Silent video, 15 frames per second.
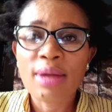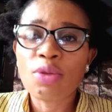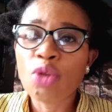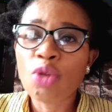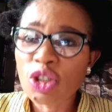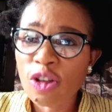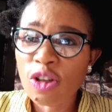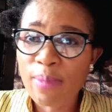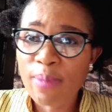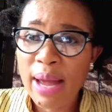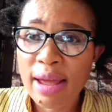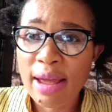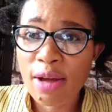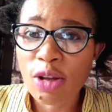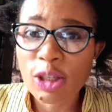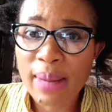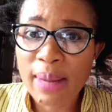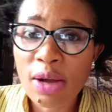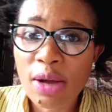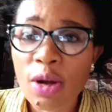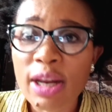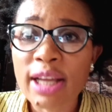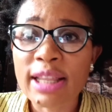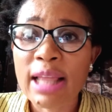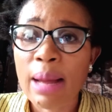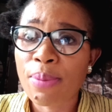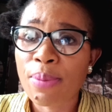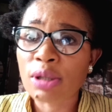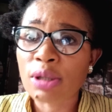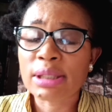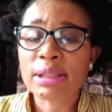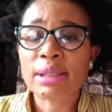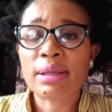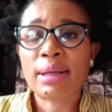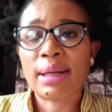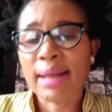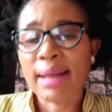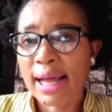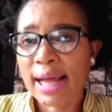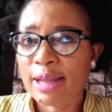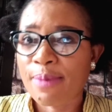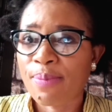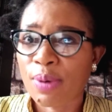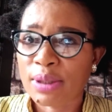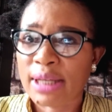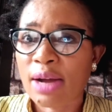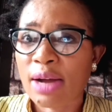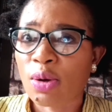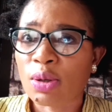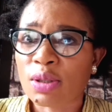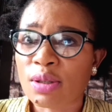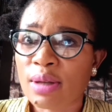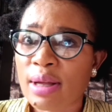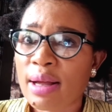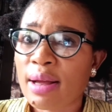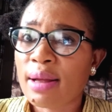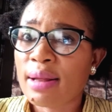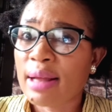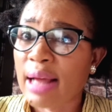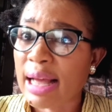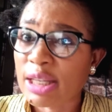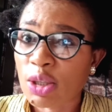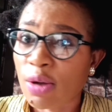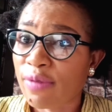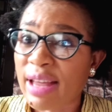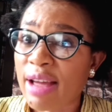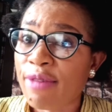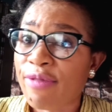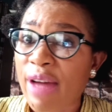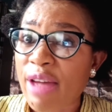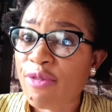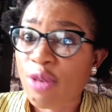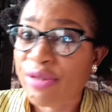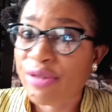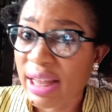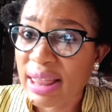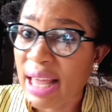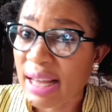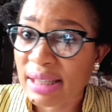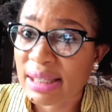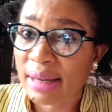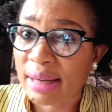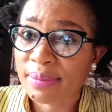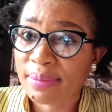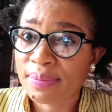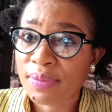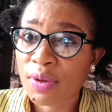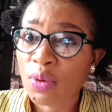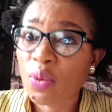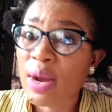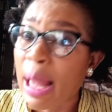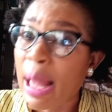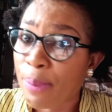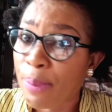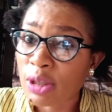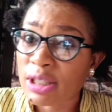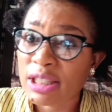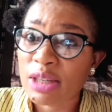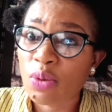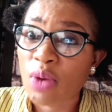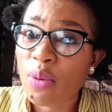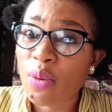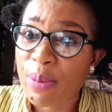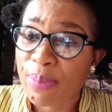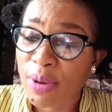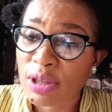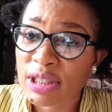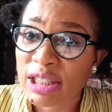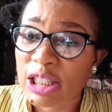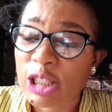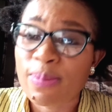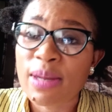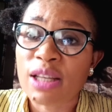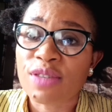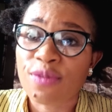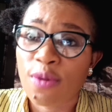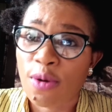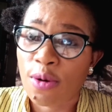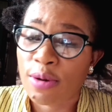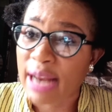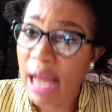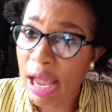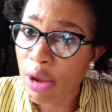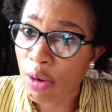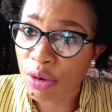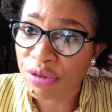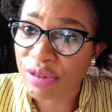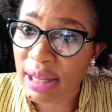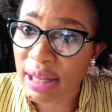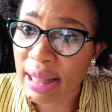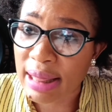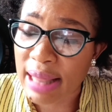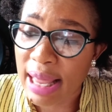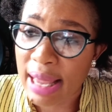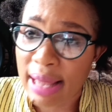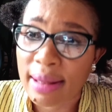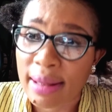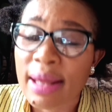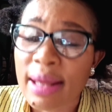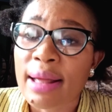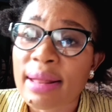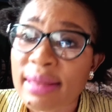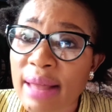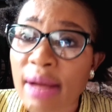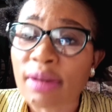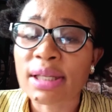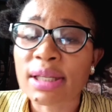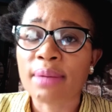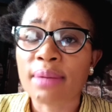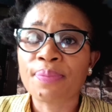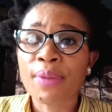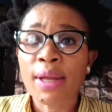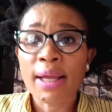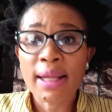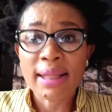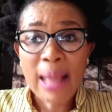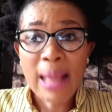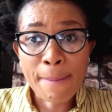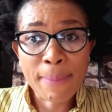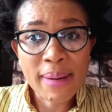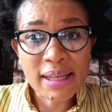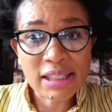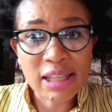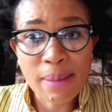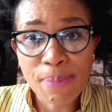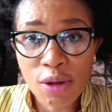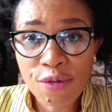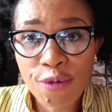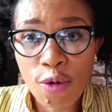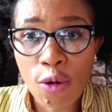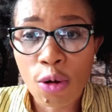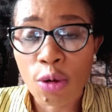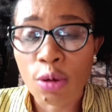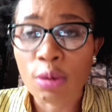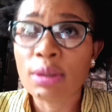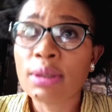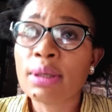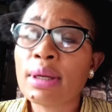Those of my husband colleague that bought land in Port Harcourt, as of then, 500,000. When we bought this place for 900,000, that place they bought for